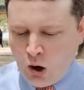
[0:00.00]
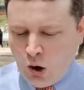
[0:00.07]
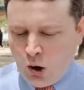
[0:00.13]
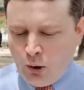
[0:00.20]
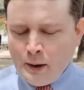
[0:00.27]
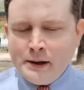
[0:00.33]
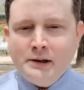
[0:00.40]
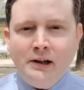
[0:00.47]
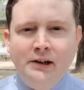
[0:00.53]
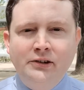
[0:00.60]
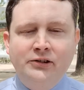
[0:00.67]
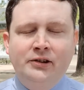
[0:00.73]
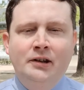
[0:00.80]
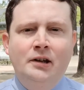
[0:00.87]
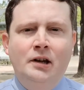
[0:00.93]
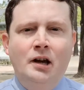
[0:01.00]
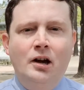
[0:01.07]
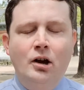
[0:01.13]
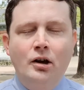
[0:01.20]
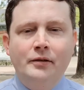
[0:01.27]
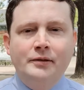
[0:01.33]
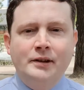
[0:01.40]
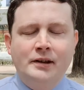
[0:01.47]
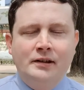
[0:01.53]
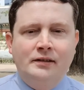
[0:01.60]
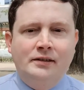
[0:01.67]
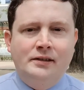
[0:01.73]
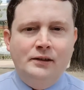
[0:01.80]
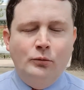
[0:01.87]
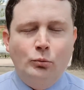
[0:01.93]
All right, guys,
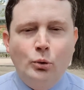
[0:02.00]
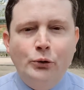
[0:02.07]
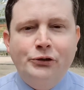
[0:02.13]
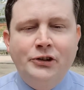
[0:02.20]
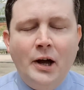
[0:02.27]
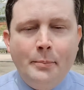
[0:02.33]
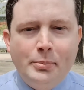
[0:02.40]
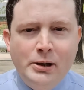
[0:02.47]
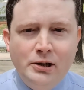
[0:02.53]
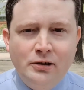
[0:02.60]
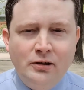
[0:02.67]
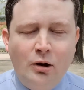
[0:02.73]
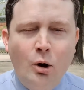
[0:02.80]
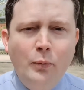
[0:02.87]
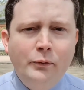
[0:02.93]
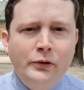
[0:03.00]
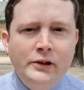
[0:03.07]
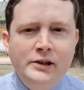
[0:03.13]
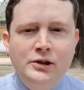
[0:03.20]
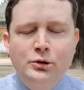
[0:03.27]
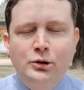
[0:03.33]
we'll stop here. Hopefully